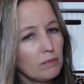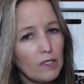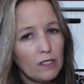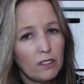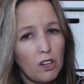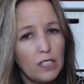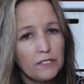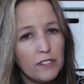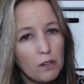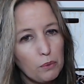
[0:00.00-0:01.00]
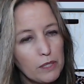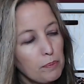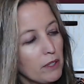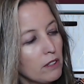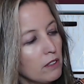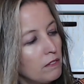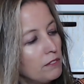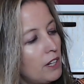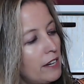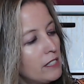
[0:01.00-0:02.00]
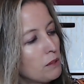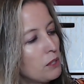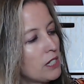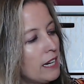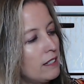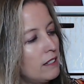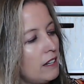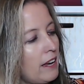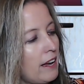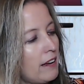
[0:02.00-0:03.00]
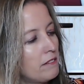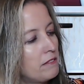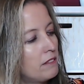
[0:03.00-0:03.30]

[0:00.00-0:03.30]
I called for the Whisper floss, which I didn't have.